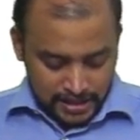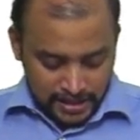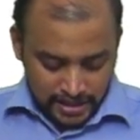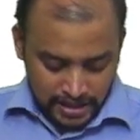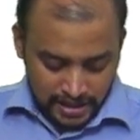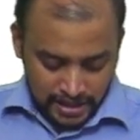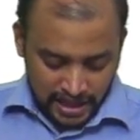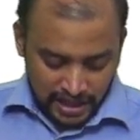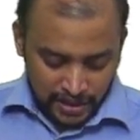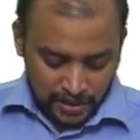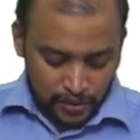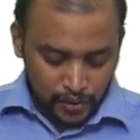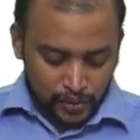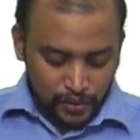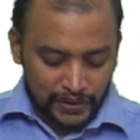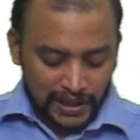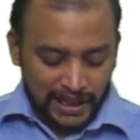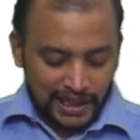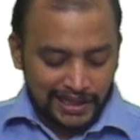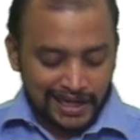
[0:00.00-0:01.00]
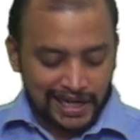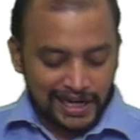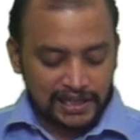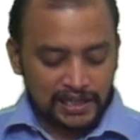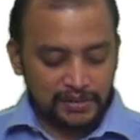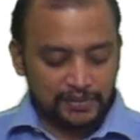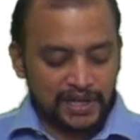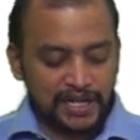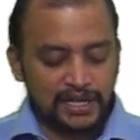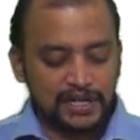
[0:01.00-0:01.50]
Then who will take
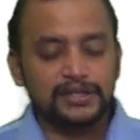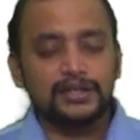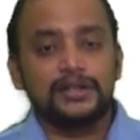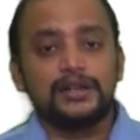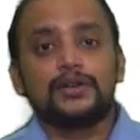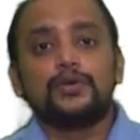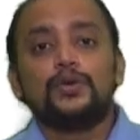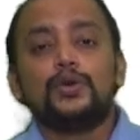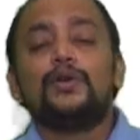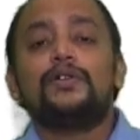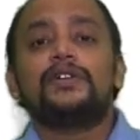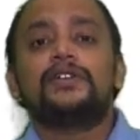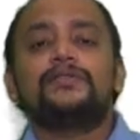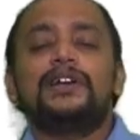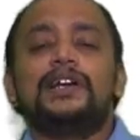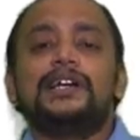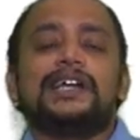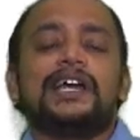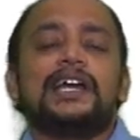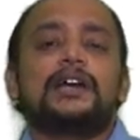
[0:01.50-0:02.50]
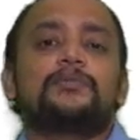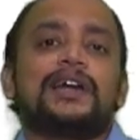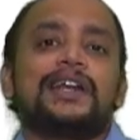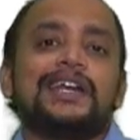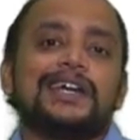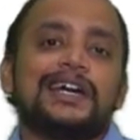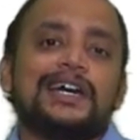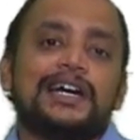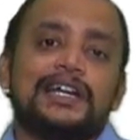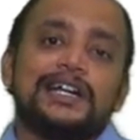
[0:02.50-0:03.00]
the money, sir? No one will take
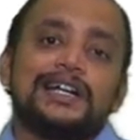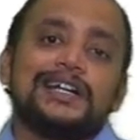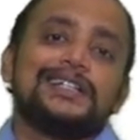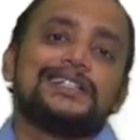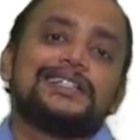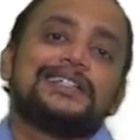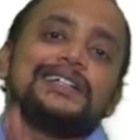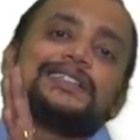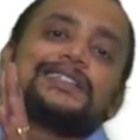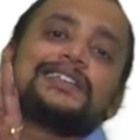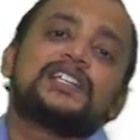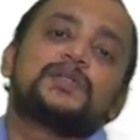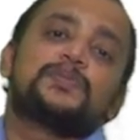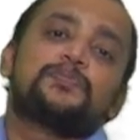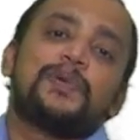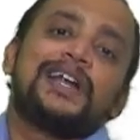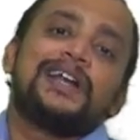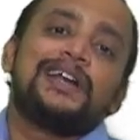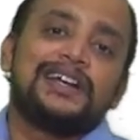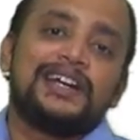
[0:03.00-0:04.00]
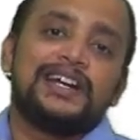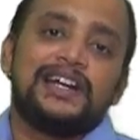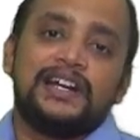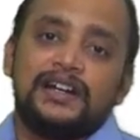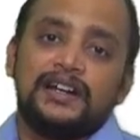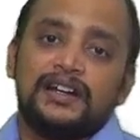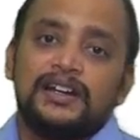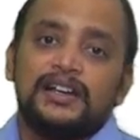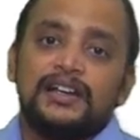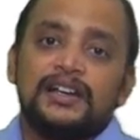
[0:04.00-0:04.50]
money or it is just
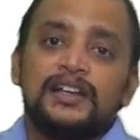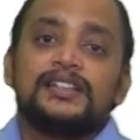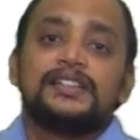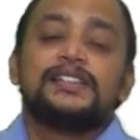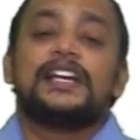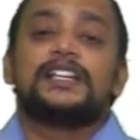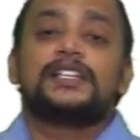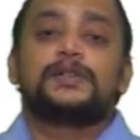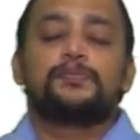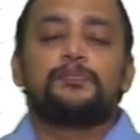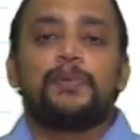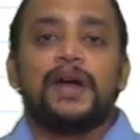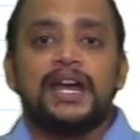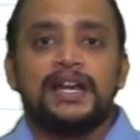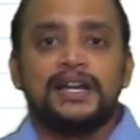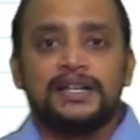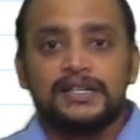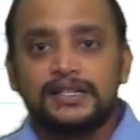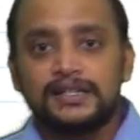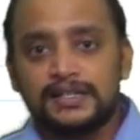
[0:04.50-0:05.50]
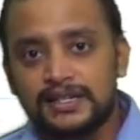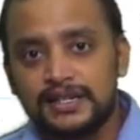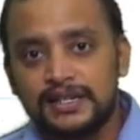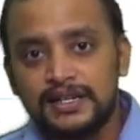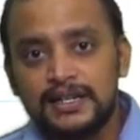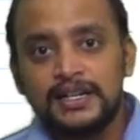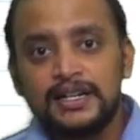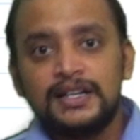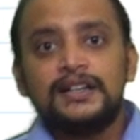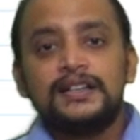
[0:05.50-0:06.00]
suspended. Suspense.
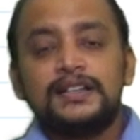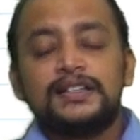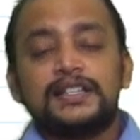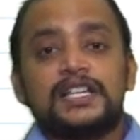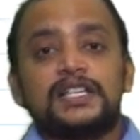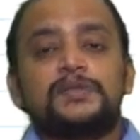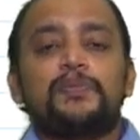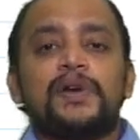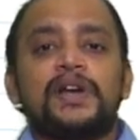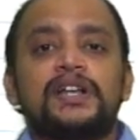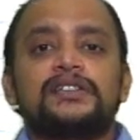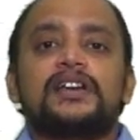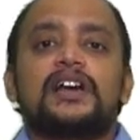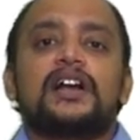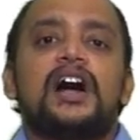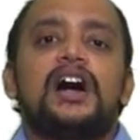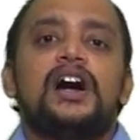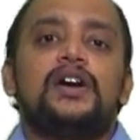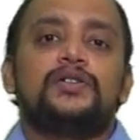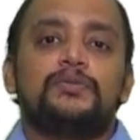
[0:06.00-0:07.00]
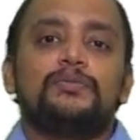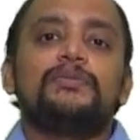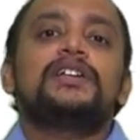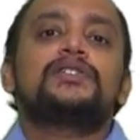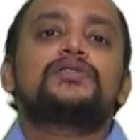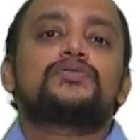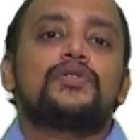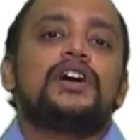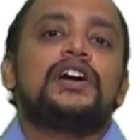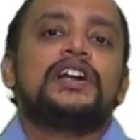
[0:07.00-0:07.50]
Suspense account
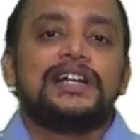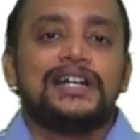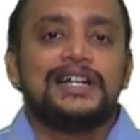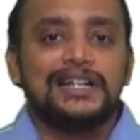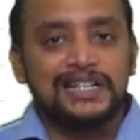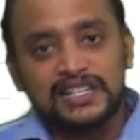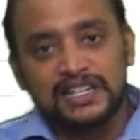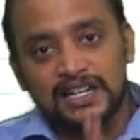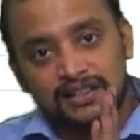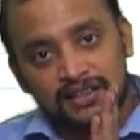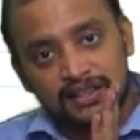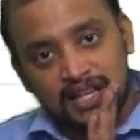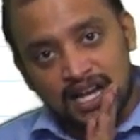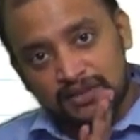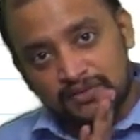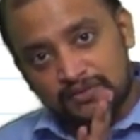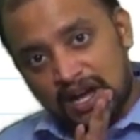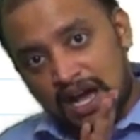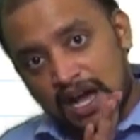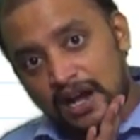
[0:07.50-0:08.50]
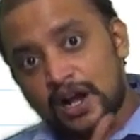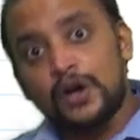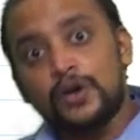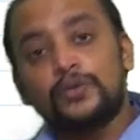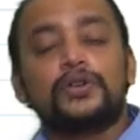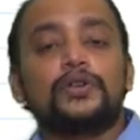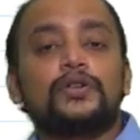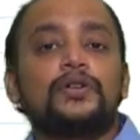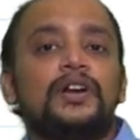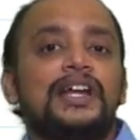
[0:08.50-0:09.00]
means what? It is in that
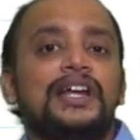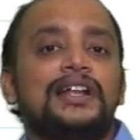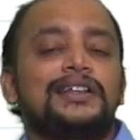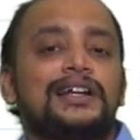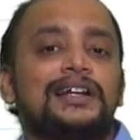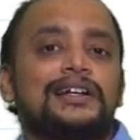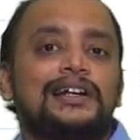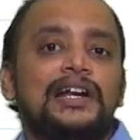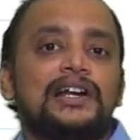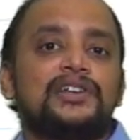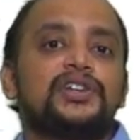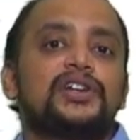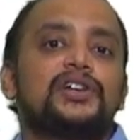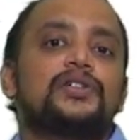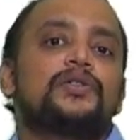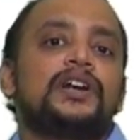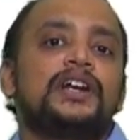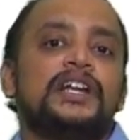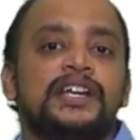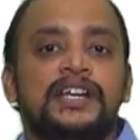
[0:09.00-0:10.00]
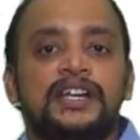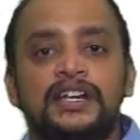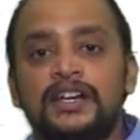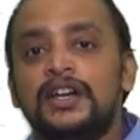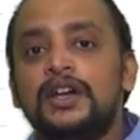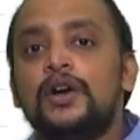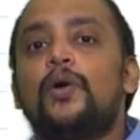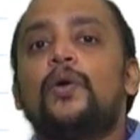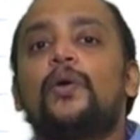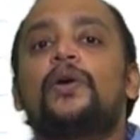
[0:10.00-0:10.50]
account only, in that ledger only.
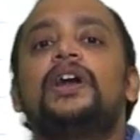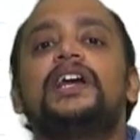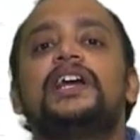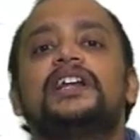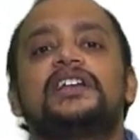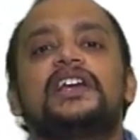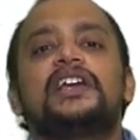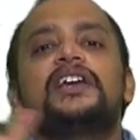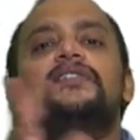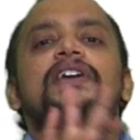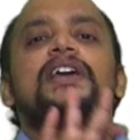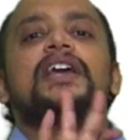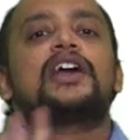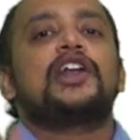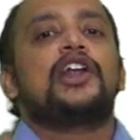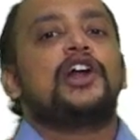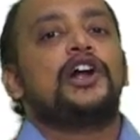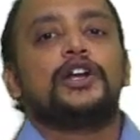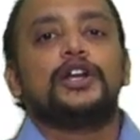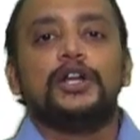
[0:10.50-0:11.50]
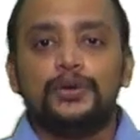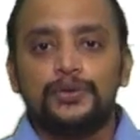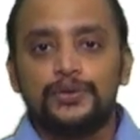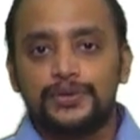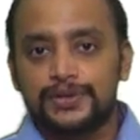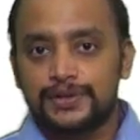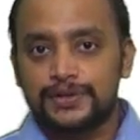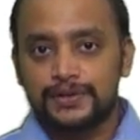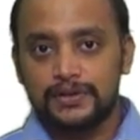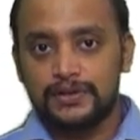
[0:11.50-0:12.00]
Only thing we cannot
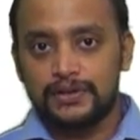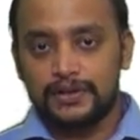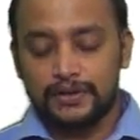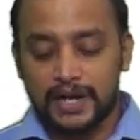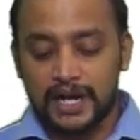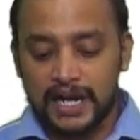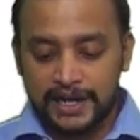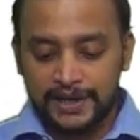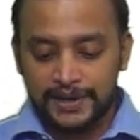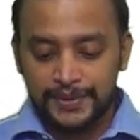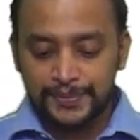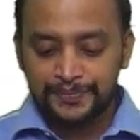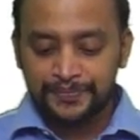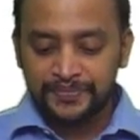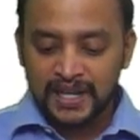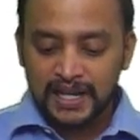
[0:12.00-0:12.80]
use. Okay.